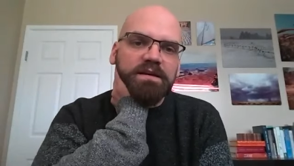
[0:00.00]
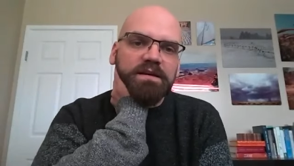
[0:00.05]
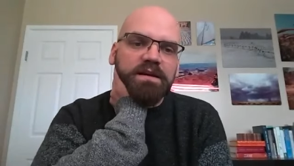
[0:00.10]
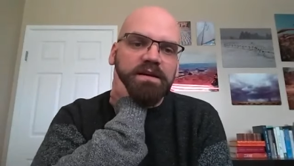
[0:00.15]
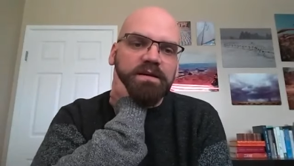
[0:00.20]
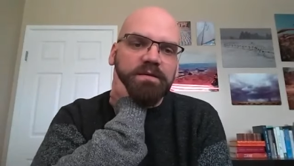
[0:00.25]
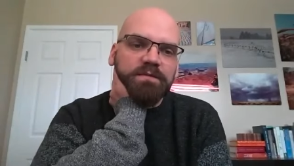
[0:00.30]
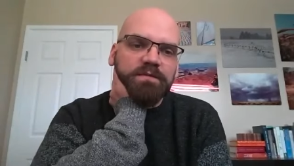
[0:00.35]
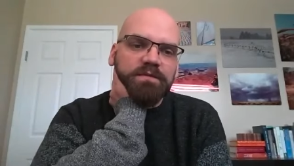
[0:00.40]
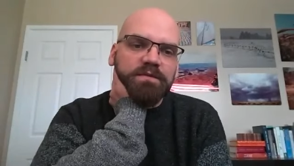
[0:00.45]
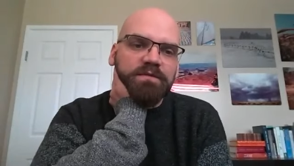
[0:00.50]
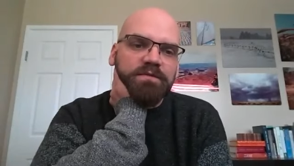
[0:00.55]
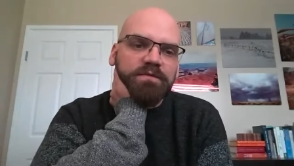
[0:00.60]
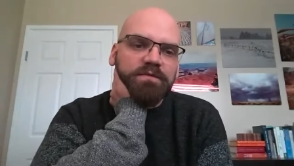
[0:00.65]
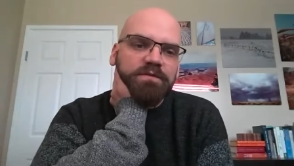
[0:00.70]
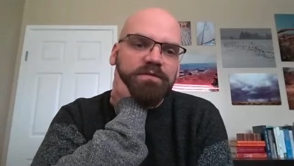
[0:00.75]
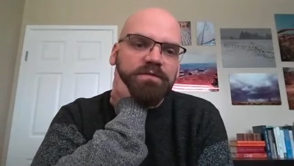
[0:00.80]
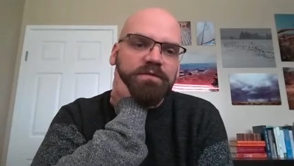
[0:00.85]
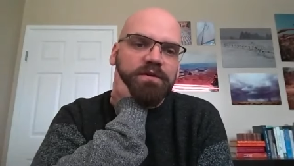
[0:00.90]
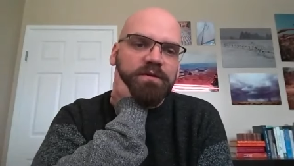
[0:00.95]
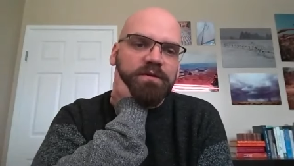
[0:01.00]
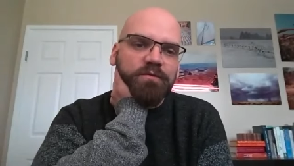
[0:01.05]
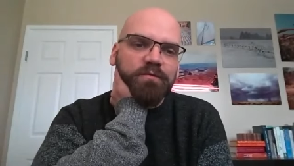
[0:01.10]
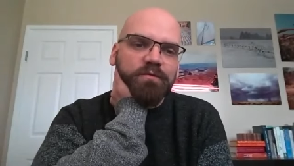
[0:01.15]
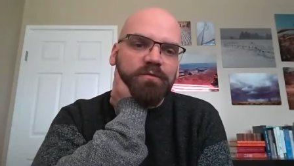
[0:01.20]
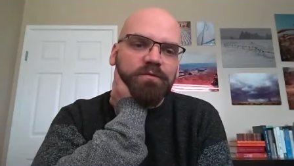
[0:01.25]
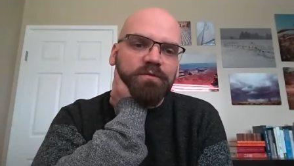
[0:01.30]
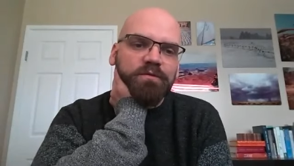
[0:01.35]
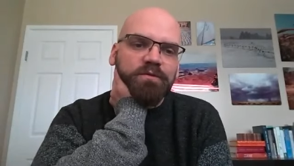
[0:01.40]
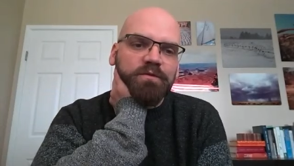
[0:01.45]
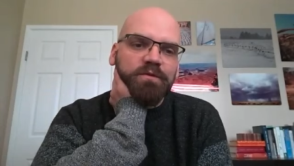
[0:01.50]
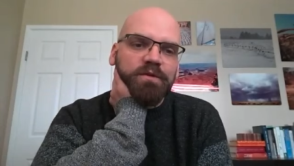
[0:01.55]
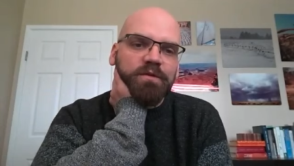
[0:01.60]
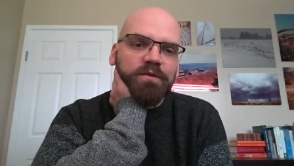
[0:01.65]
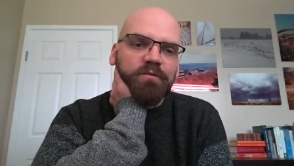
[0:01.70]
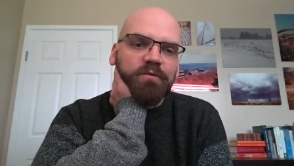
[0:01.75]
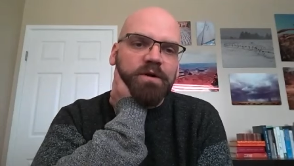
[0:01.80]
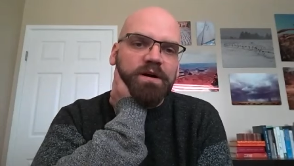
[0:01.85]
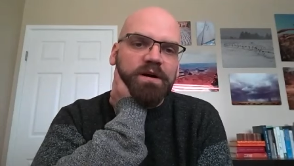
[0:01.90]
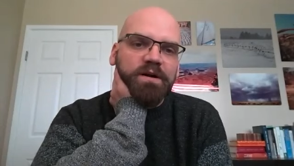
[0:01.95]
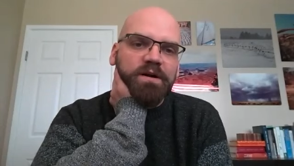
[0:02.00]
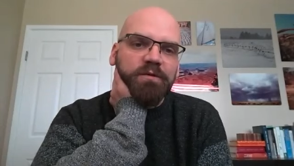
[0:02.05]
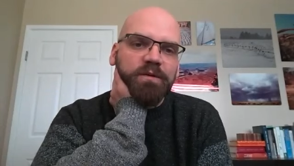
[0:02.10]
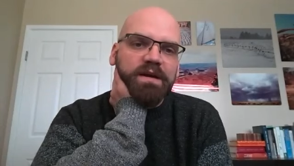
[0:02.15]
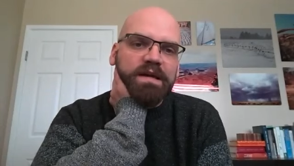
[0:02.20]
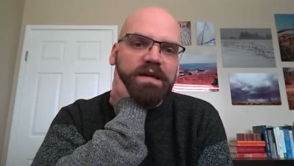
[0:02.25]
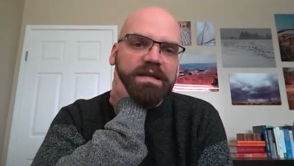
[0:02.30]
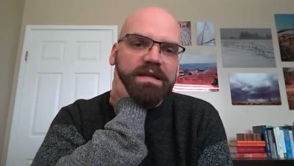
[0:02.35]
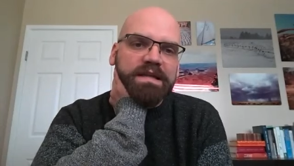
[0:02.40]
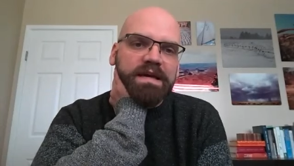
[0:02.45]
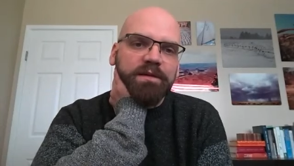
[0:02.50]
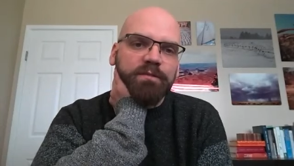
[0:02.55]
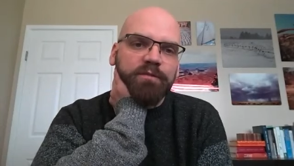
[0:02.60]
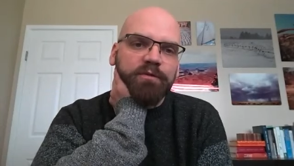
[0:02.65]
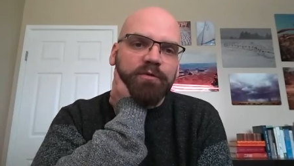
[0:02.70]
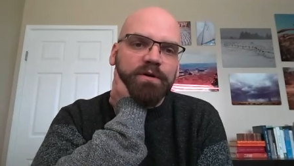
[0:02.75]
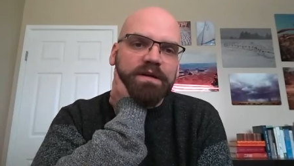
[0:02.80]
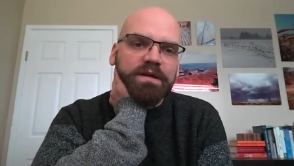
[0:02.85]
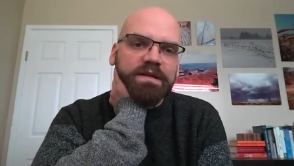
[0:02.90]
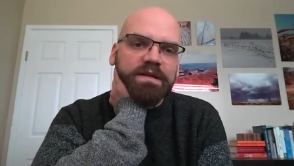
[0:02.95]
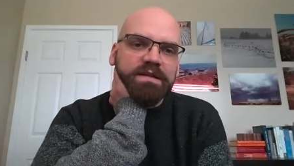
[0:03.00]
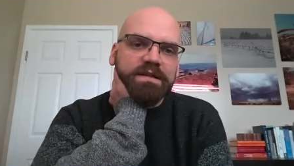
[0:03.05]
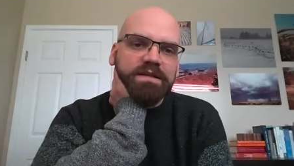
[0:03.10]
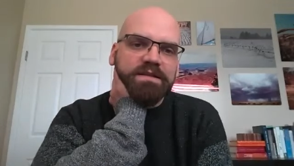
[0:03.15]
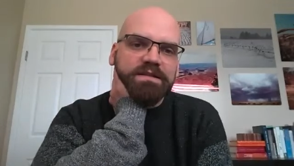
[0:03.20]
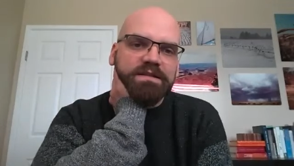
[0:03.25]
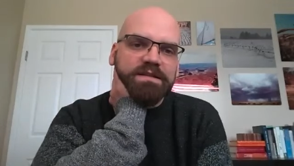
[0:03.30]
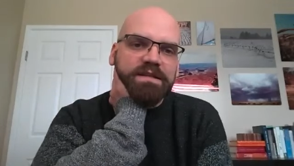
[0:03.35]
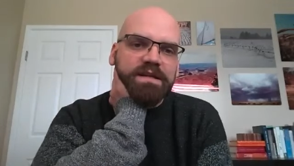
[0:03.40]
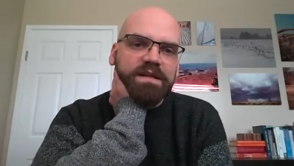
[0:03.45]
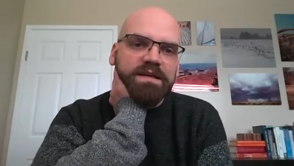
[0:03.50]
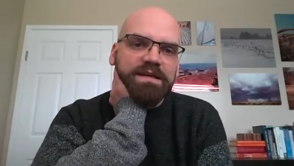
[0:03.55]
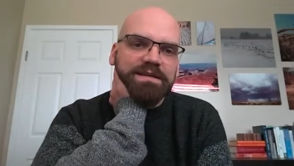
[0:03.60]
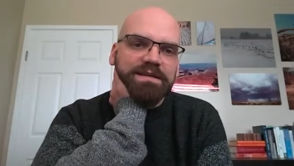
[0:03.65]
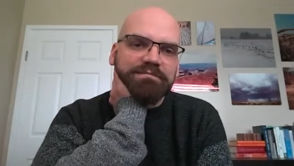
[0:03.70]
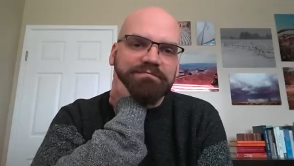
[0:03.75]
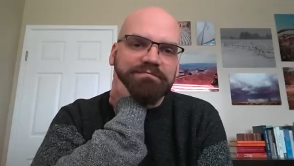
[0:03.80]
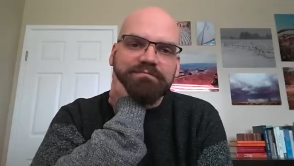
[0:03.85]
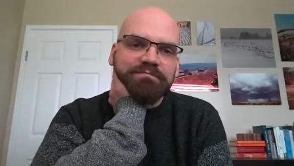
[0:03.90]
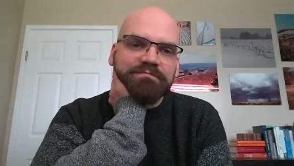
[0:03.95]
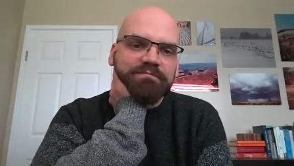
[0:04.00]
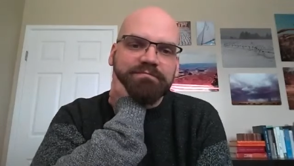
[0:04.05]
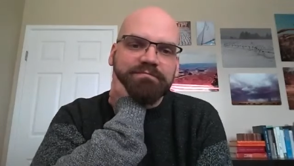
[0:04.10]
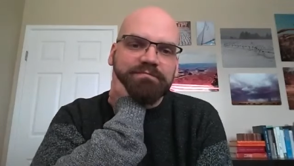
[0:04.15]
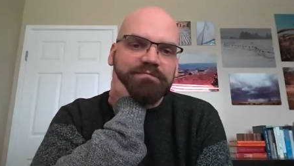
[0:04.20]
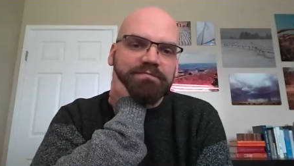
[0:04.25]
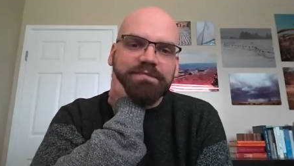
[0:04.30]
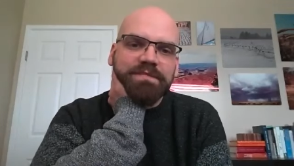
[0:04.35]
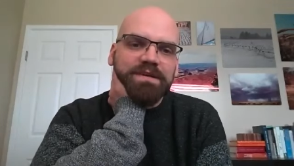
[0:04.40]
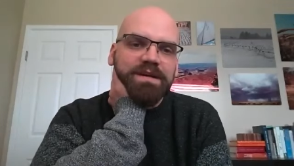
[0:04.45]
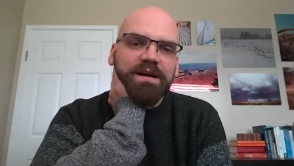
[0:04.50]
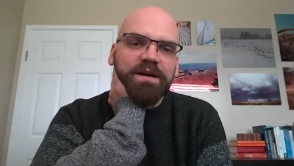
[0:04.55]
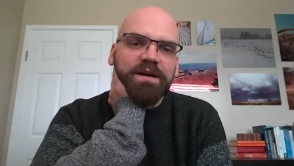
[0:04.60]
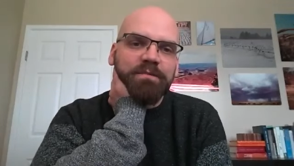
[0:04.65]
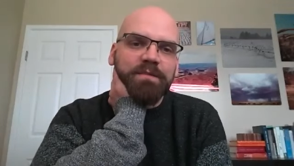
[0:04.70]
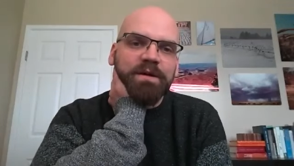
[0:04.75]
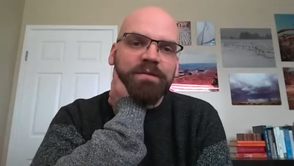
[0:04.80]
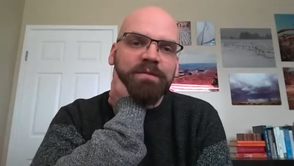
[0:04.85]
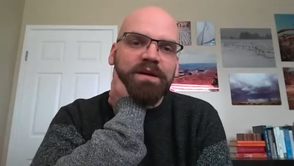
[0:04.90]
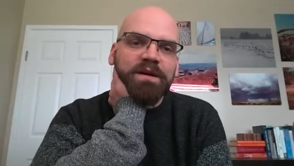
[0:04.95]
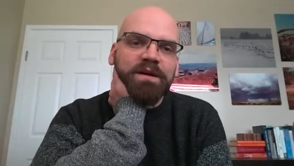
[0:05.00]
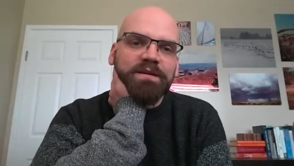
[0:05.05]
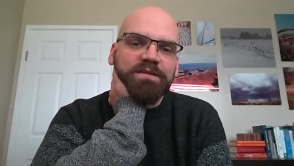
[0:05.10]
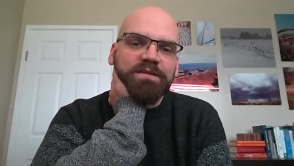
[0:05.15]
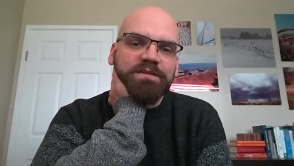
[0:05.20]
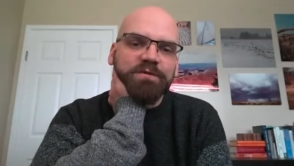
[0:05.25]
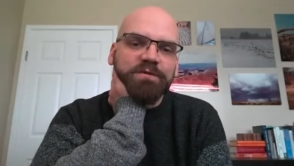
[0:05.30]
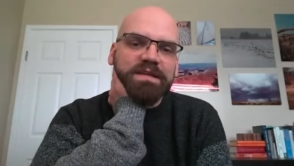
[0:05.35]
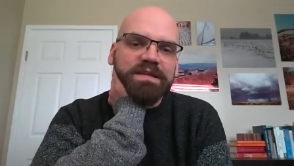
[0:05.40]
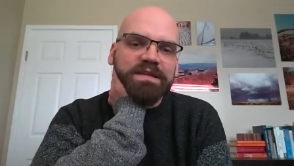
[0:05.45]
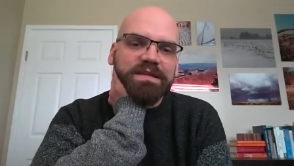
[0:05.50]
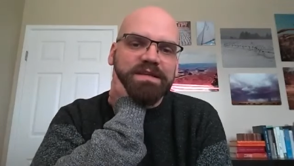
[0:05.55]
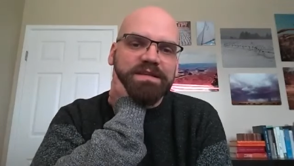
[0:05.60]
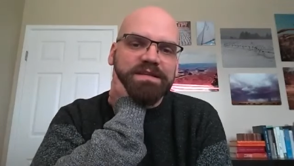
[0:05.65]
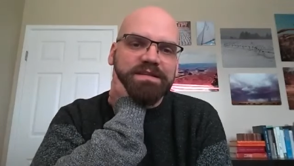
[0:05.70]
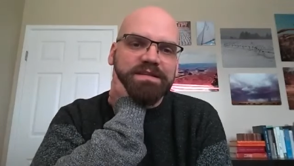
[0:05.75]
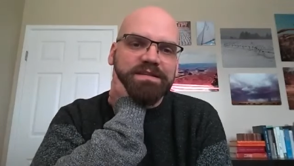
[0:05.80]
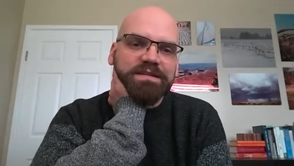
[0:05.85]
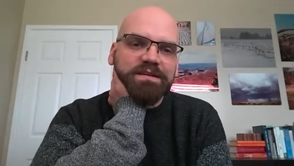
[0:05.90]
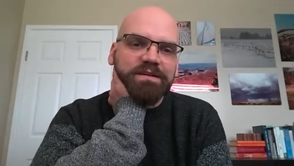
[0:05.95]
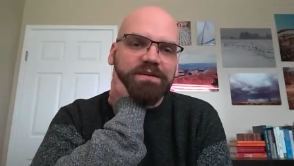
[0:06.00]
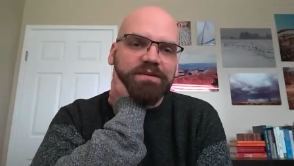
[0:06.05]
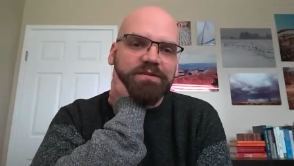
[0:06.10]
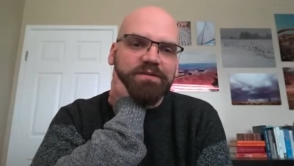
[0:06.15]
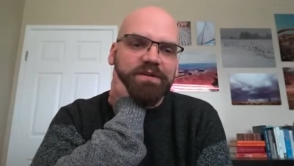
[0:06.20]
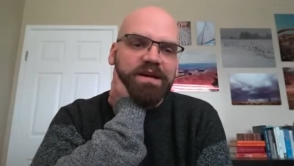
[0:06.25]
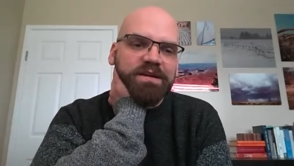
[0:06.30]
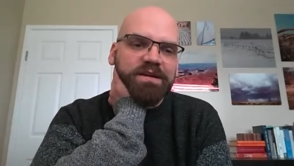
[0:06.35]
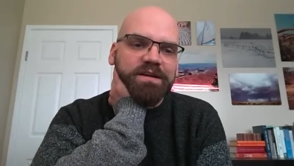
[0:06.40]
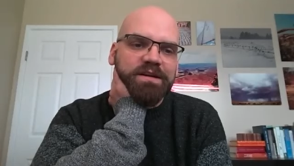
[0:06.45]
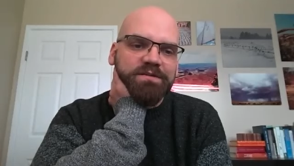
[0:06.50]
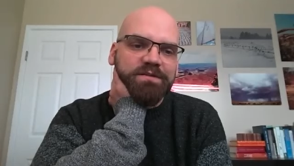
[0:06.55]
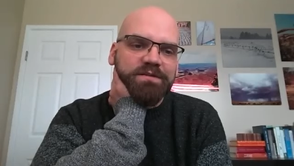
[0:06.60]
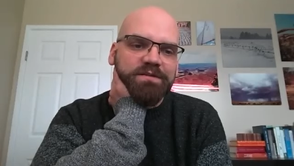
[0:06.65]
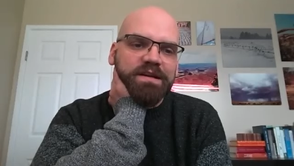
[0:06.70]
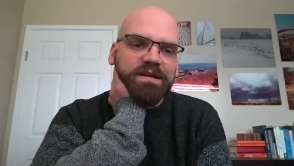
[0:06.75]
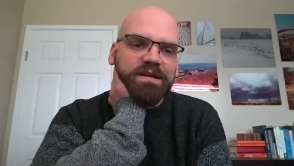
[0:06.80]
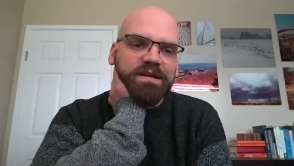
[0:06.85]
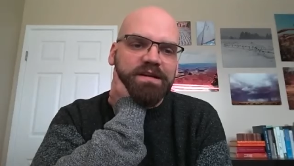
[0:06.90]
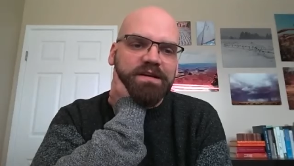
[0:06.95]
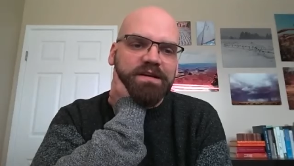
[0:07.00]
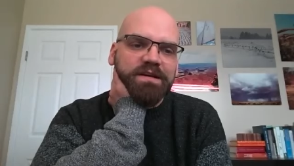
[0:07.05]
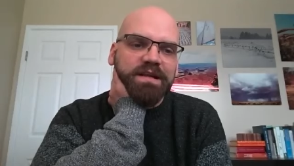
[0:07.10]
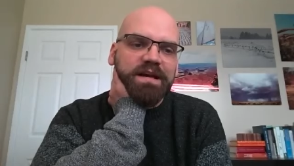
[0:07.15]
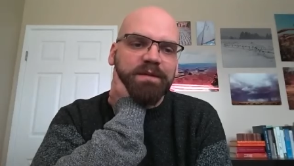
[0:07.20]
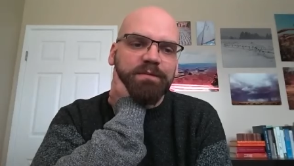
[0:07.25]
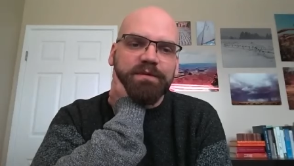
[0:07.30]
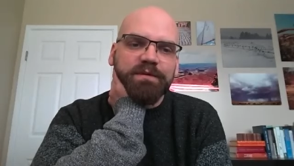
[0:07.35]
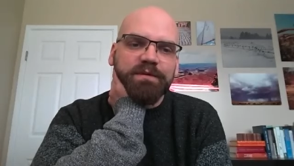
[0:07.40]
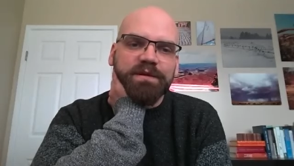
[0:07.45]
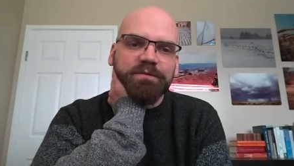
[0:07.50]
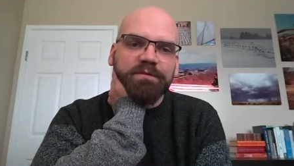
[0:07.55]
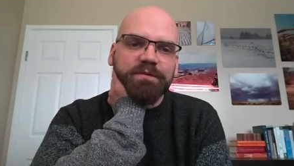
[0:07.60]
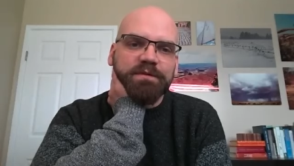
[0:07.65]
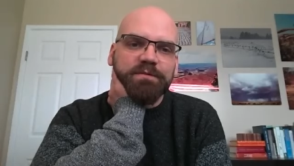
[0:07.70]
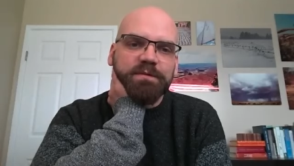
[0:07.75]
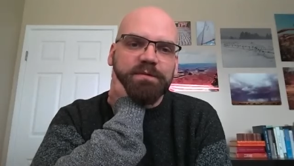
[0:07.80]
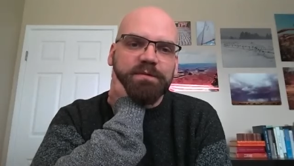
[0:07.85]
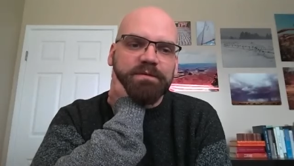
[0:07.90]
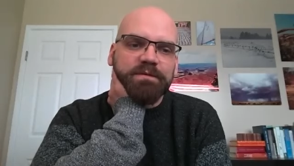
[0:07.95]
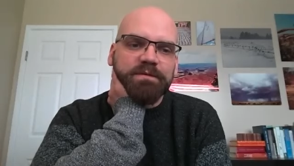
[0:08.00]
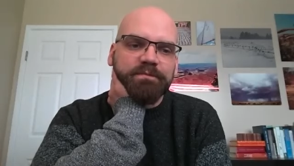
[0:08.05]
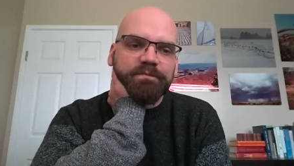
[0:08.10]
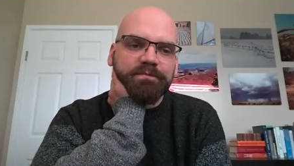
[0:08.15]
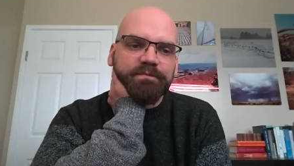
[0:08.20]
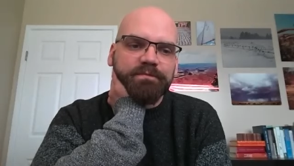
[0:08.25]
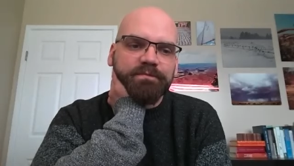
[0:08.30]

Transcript: um, you, you, can you can walk away at that point and say I'm, I'm not doing this until you're actually ready to collaborate with me